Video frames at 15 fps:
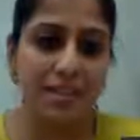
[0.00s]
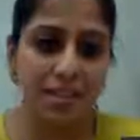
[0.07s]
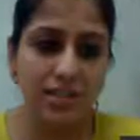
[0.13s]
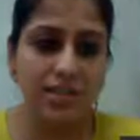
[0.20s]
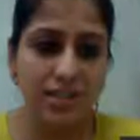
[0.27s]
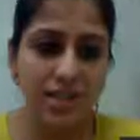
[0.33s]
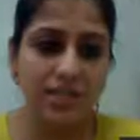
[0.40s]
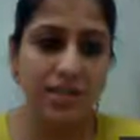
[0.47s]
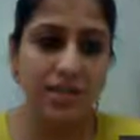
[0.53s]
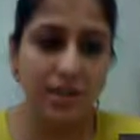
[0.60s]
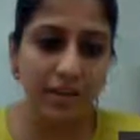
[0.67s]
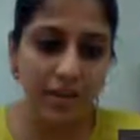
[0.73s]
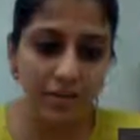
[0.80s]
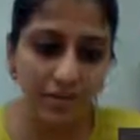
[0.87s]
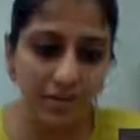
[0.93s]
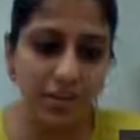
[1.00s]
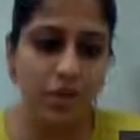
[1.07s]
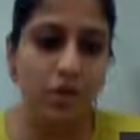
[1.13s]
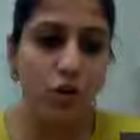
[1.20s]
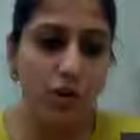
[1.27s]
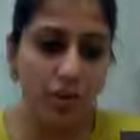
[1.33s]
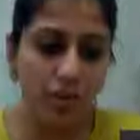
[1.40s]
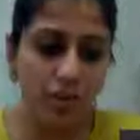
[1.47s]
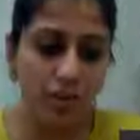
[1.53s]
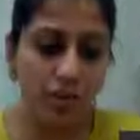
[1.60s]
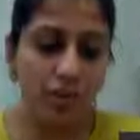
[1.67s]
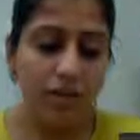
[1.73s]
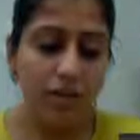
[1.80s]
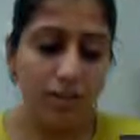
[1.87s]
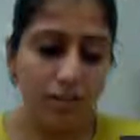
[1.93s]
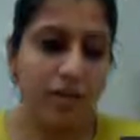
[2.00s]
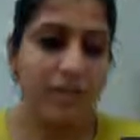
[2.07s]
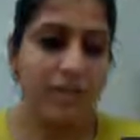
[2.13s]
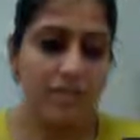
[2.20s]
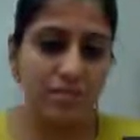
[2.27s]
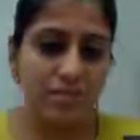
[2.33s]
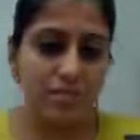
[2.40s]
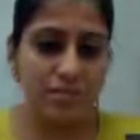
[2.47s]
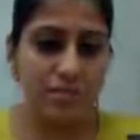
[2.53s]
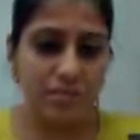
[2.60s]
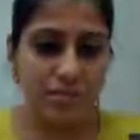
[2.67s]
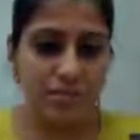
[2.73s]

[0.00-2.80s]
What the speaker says: in a safe and a secured place?